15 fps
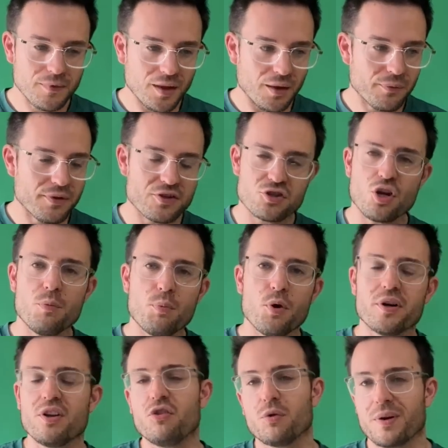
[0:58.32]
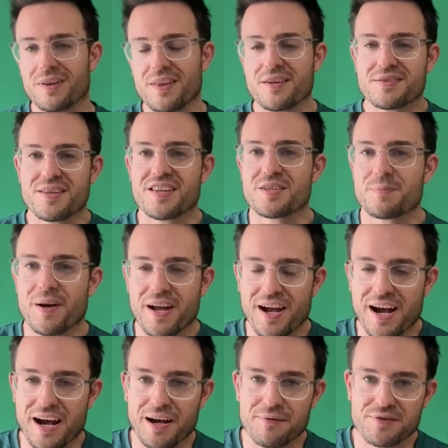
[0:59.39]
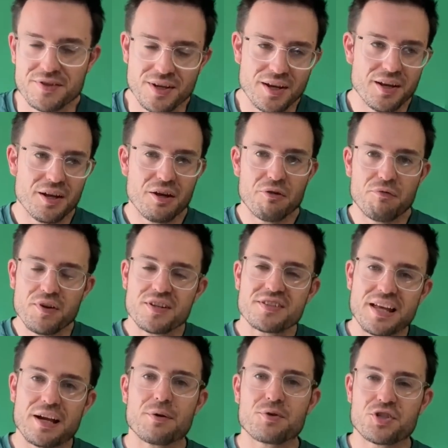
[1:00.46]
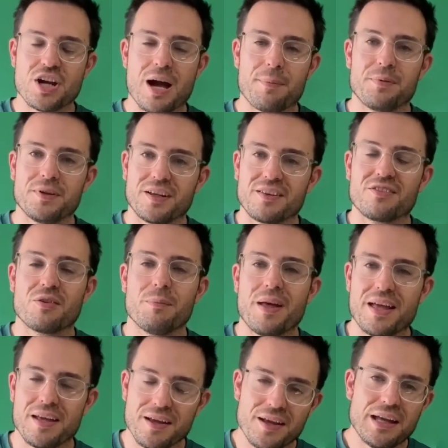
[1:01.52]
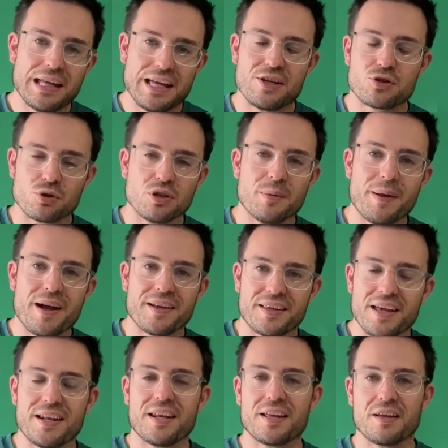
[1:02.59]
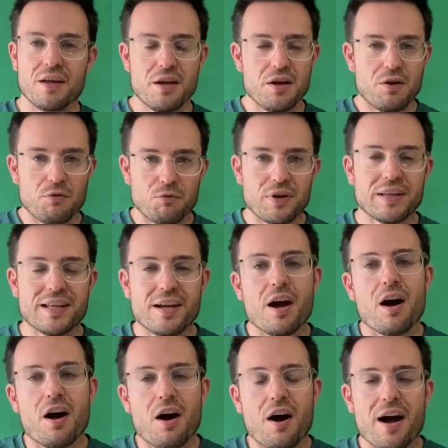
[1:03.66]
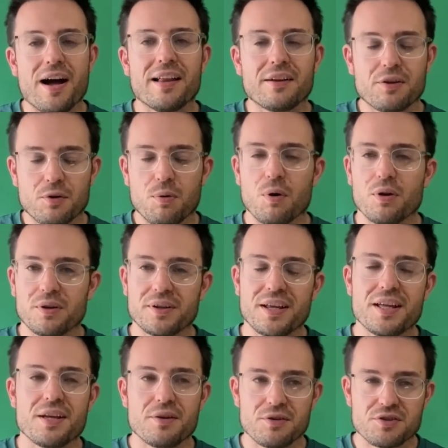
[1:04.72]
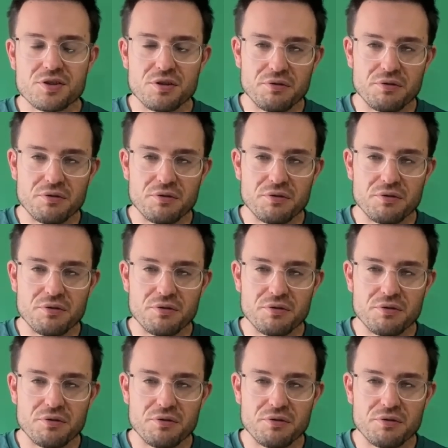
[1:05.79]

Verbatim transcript: There's no point in doing these things by halves. Fixed angle sharpening to me is all about getting really high quality, sort